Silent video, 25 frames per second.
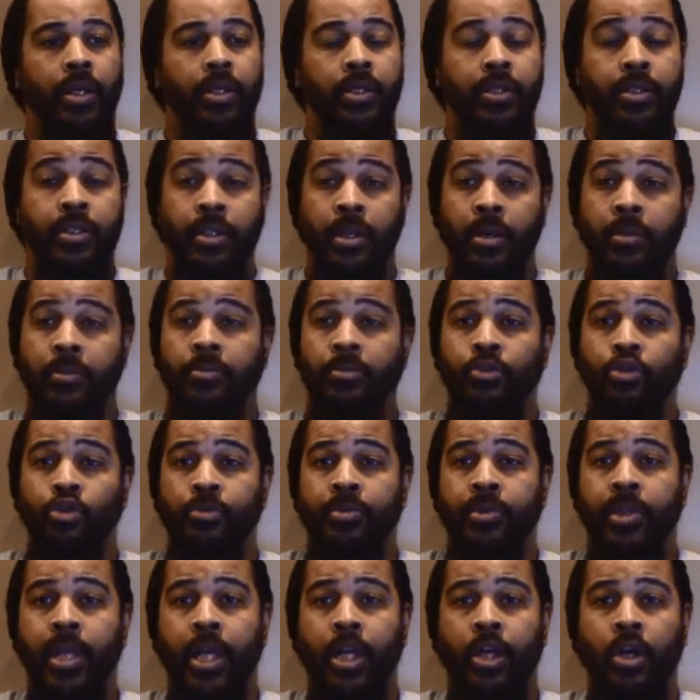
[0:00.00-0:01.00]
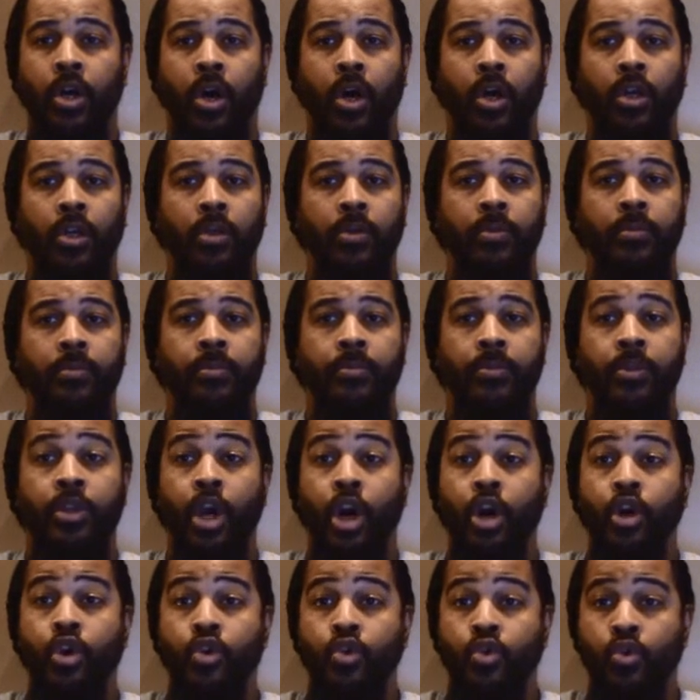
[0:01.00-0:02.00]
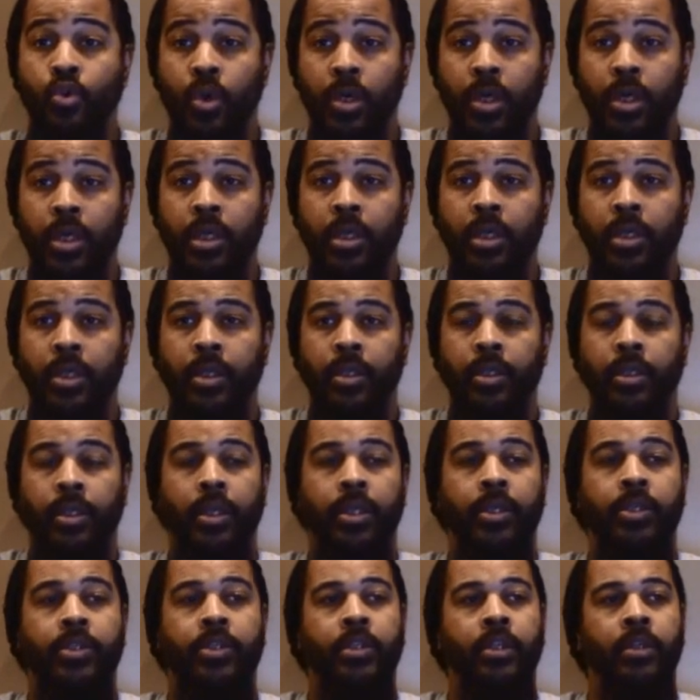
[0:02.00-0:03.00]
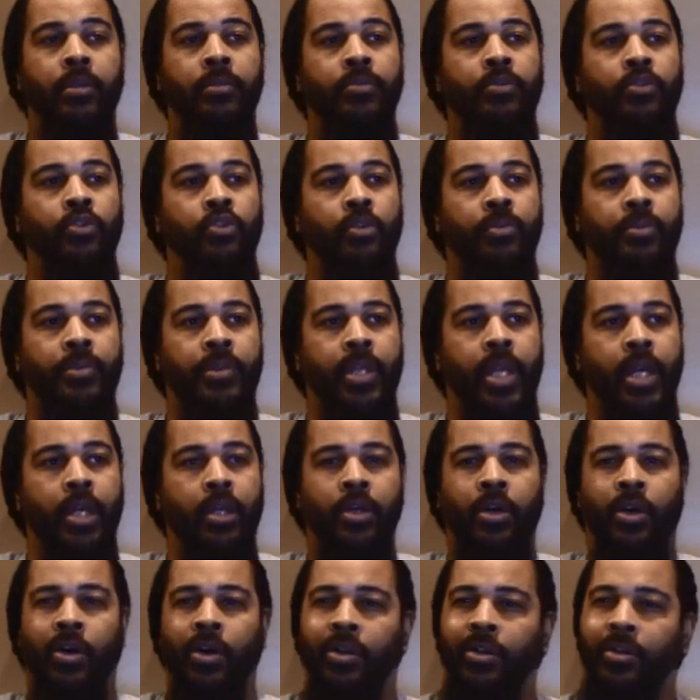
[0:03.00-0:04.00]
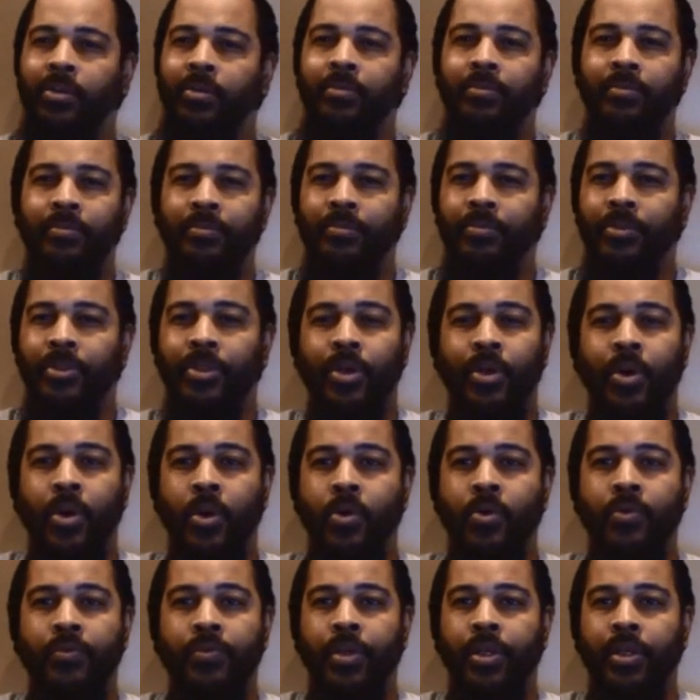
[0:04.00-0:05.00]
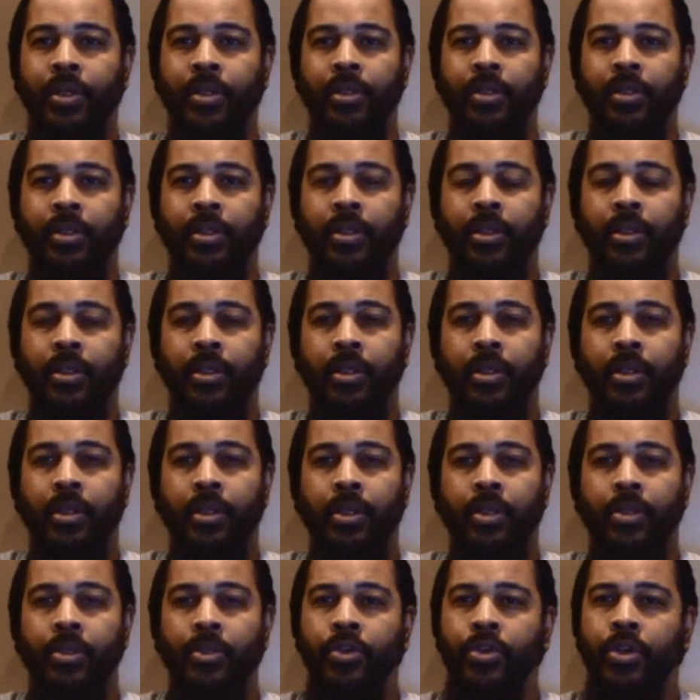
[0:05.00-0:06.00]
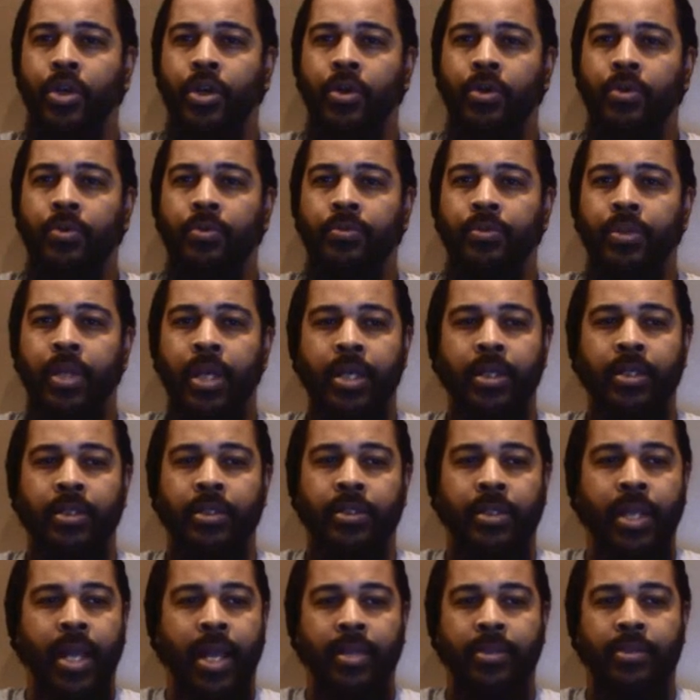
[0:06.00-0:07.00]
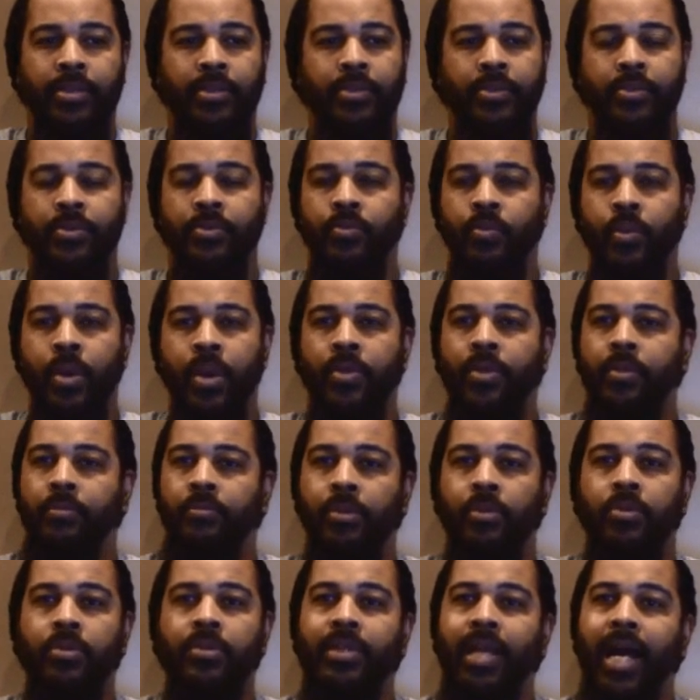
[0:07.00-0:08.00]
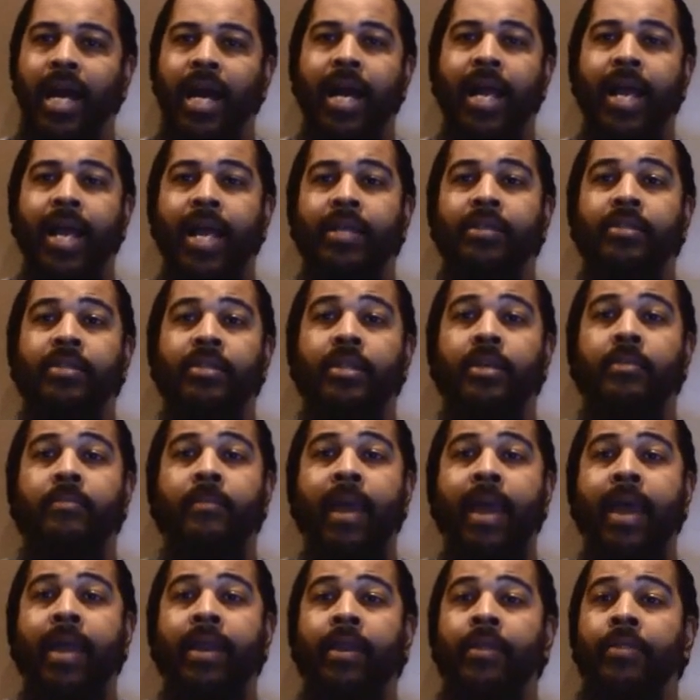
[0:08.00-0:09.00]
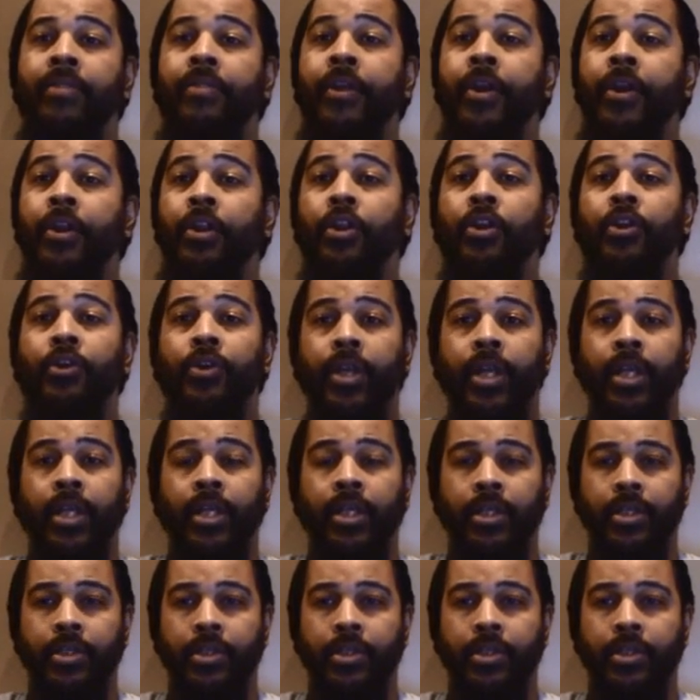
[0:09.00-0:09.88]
Some groups that call him Yahuwah. There are some groups that call him Jehovah. You know, that's where the Most High has them at in their learning.